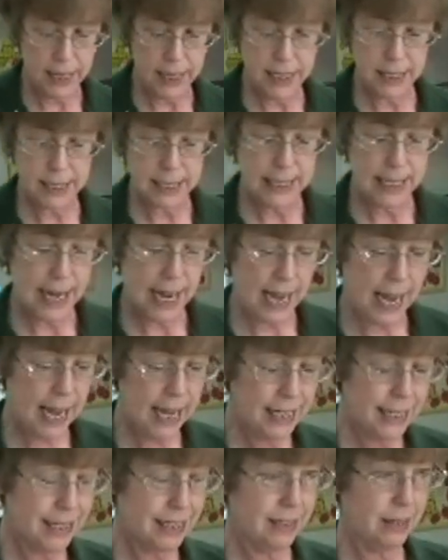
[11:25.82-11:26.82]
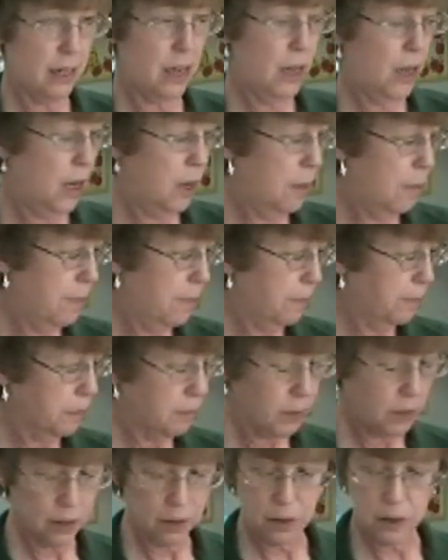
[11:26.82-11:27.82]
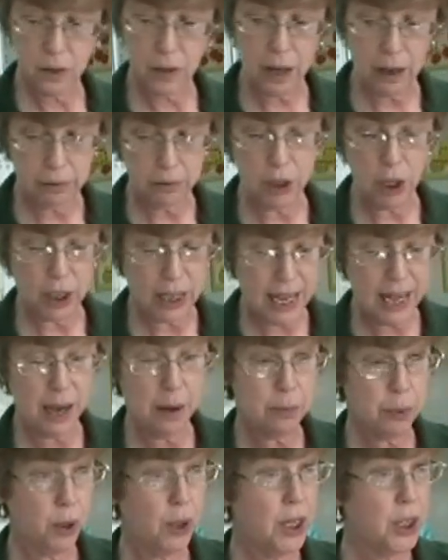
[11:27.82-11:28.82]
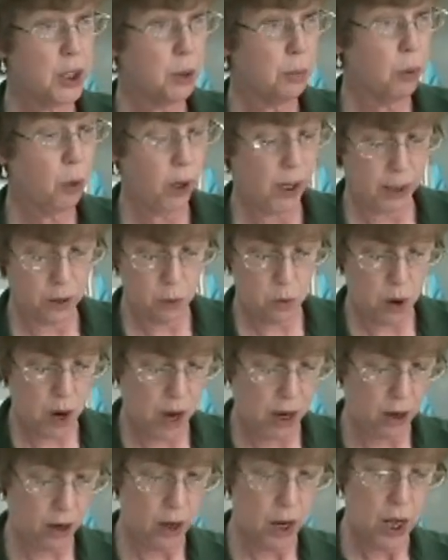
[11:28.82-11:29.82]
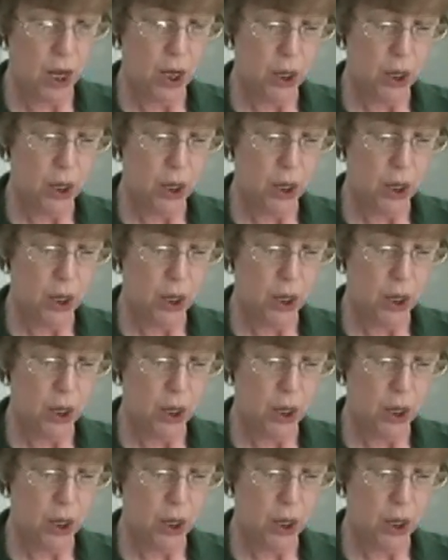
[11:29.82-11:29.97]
it is not, um, you know, can't put it into boiling water.